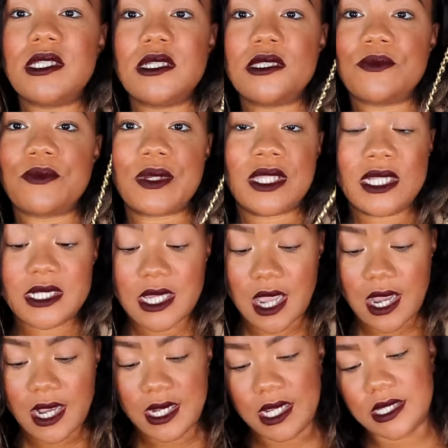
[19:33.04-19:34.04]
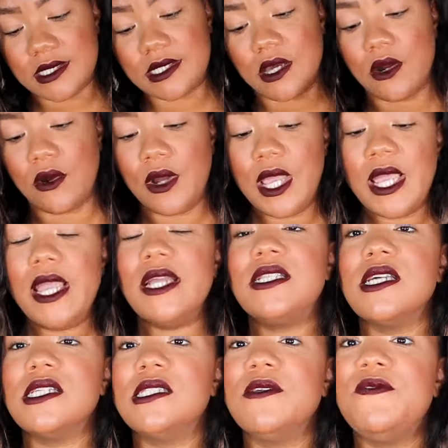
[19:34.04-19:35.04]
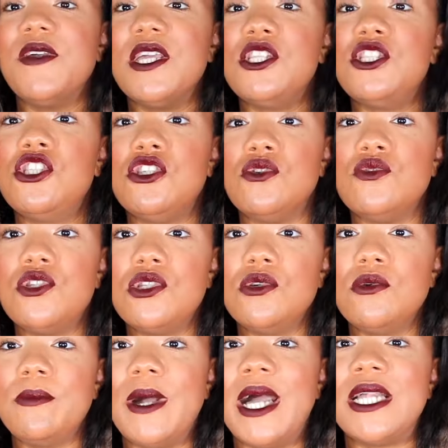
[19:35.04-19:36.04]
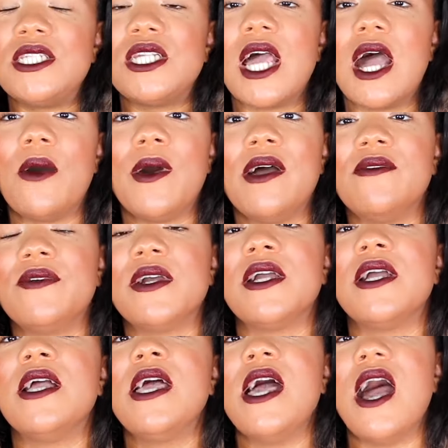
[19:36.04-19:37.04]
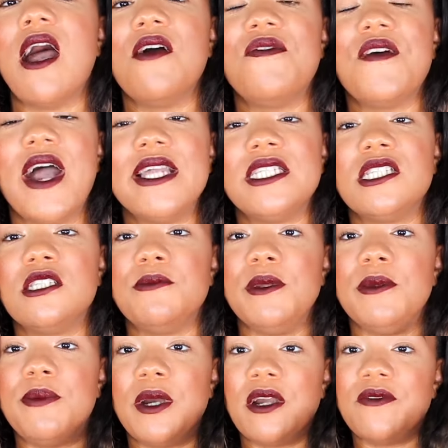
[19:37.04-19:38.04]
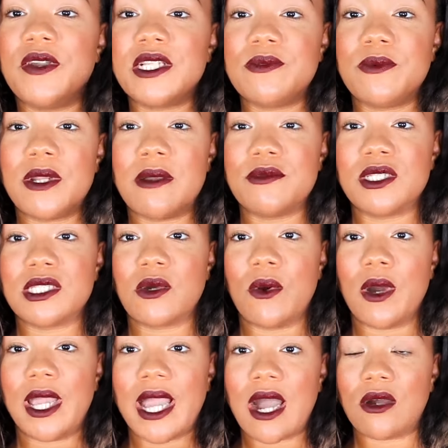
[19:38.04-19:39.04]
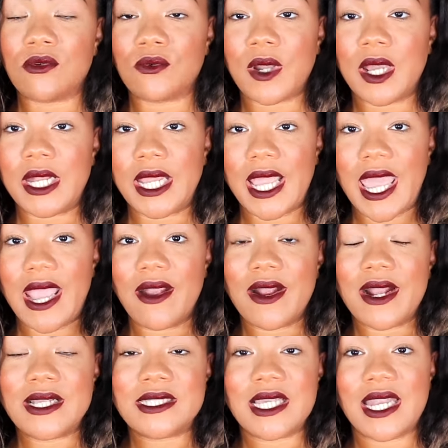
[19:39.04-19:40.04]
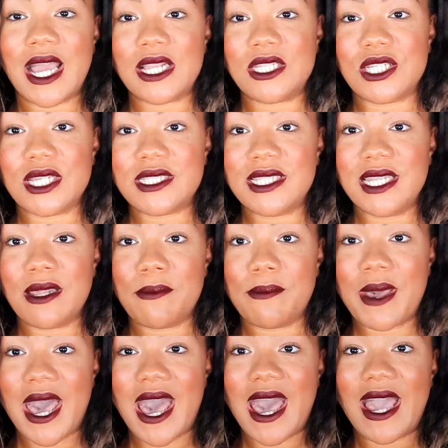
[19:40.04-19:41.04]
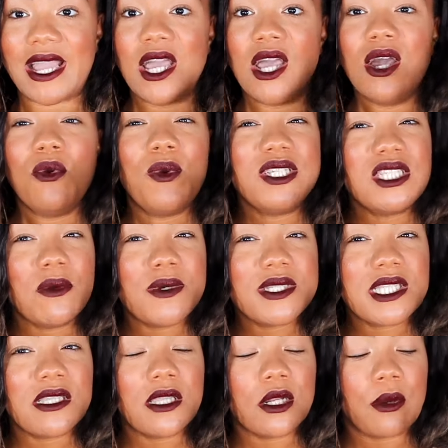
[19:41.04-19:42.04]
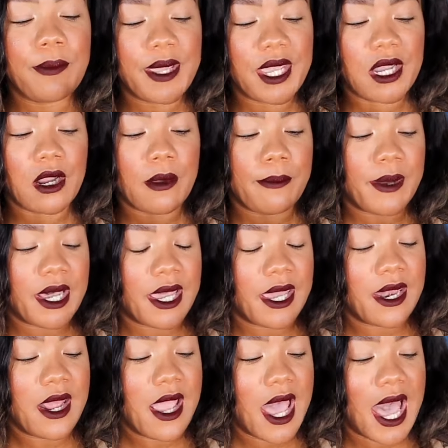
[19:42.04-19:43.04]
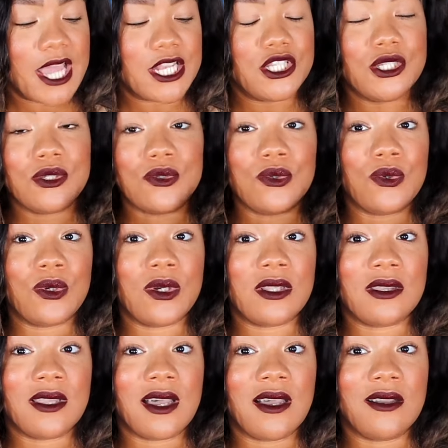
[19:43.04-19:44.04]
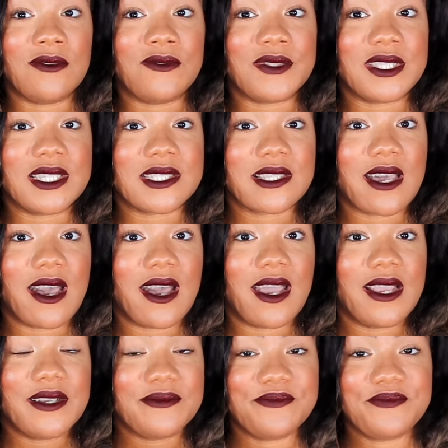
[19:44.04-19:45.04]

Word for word: it's really tiny, so it doesn't fit too, too much. However, I find it to be perfect when I'm just going out and running errands and I just need a bag. Wish it was a little bigger, but I do love this guy.